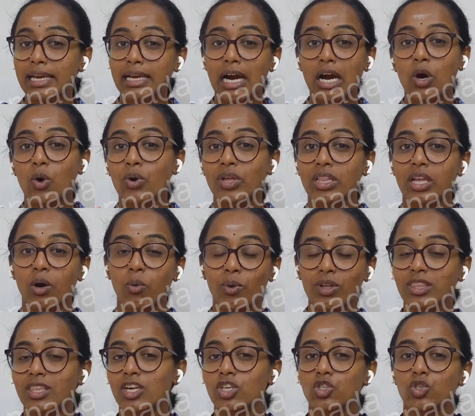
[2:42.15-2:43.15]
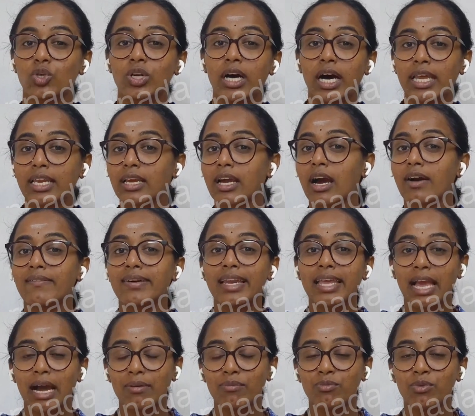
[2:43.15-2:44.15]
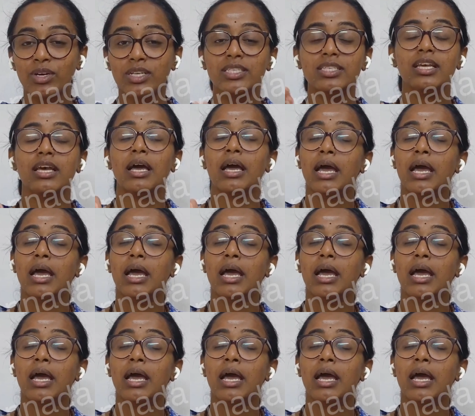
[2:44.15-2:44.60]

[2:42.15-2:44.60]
Kagunita, Vattakshura, Arkavali, words,